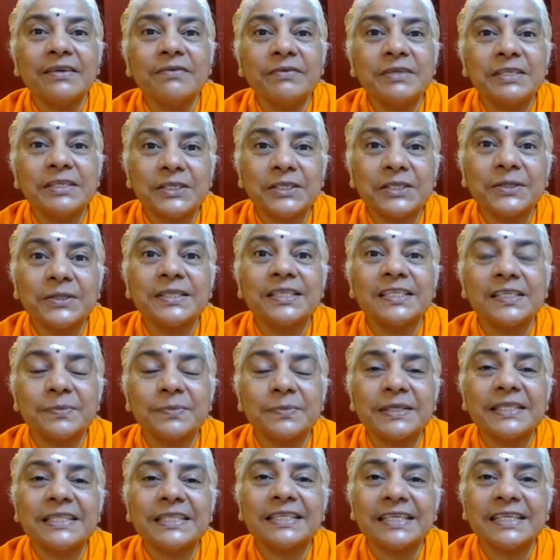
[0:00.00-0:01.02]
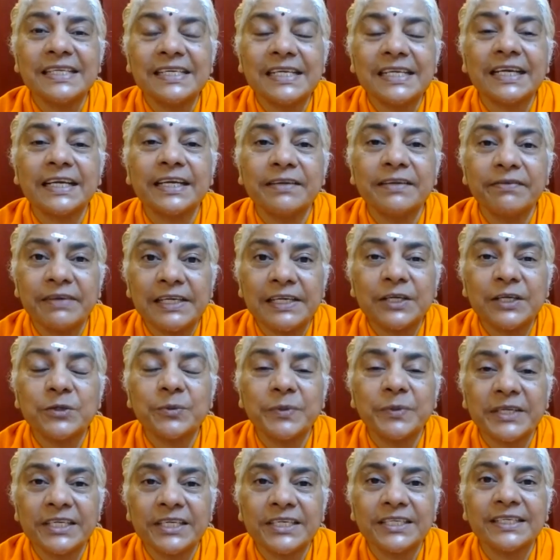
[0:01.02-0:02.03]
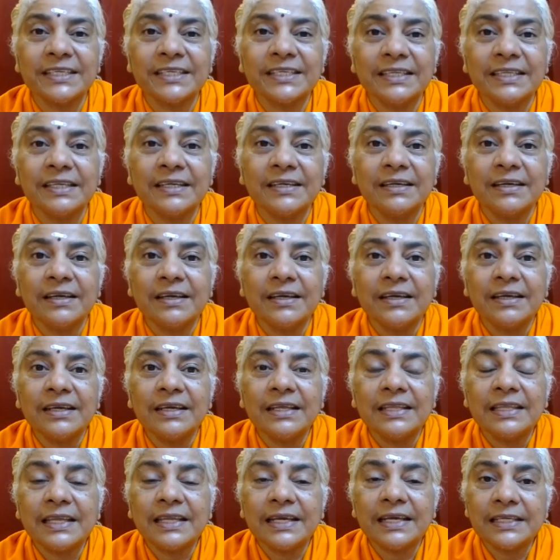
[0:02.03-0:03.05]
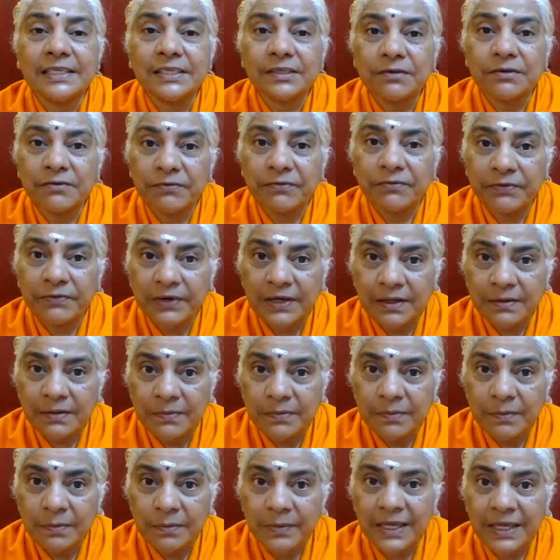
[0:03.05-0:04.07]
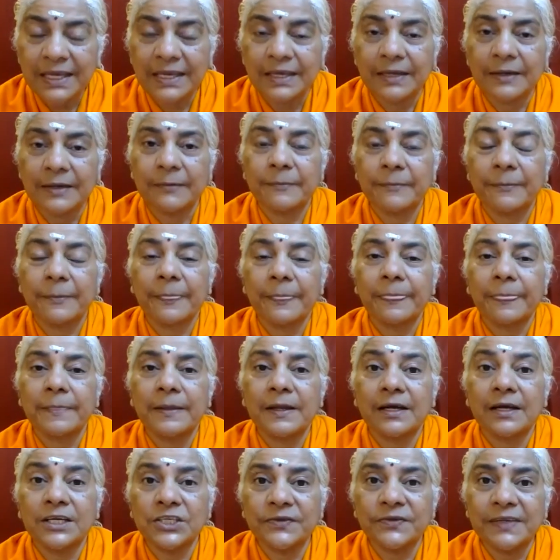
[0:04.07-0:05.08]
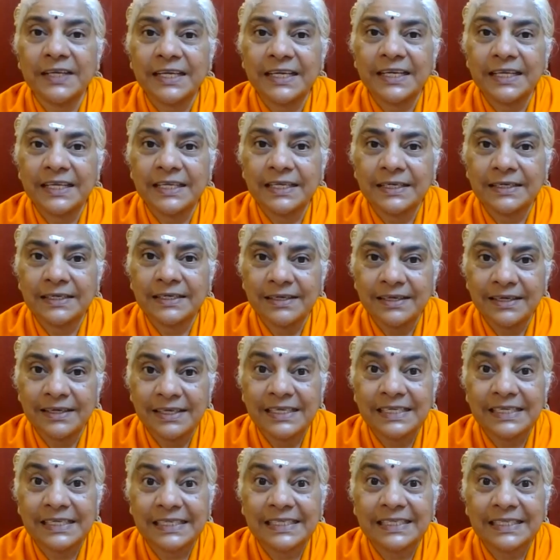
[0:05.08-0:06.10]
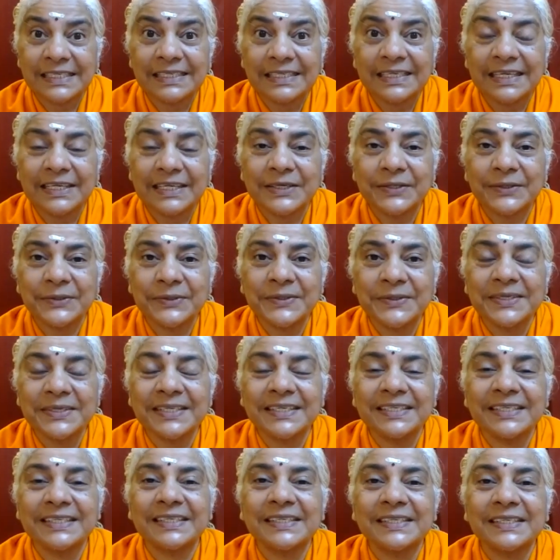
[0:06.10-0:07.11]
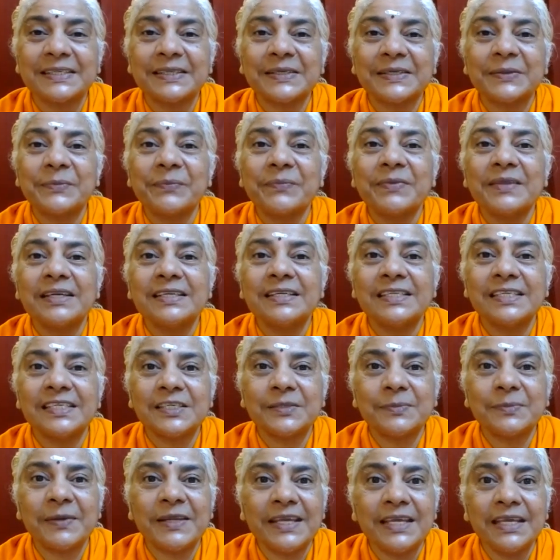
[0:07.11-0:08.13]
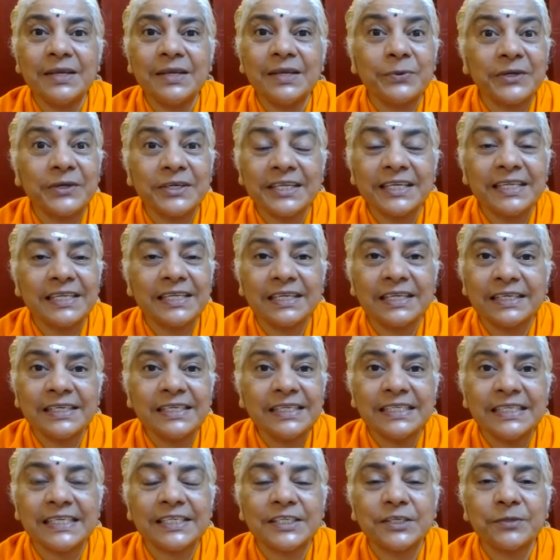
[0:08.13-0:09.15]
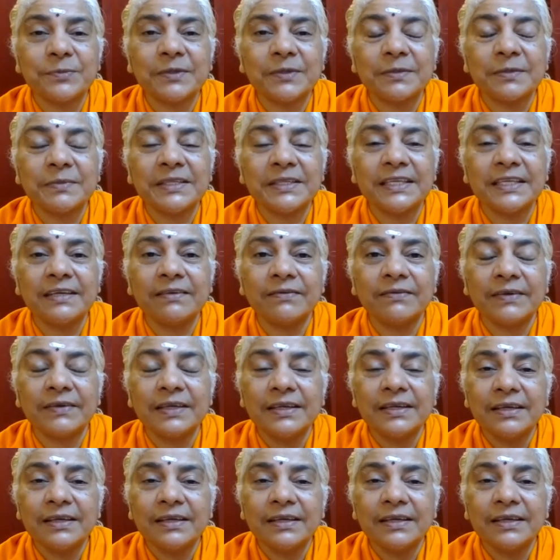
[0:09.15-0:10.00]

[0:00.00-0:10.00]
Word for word: We saw this mantra in Kaivalya Upanishad that from me, Ashvalayana is, you know, uh, displaying what he learned to Brahmadeva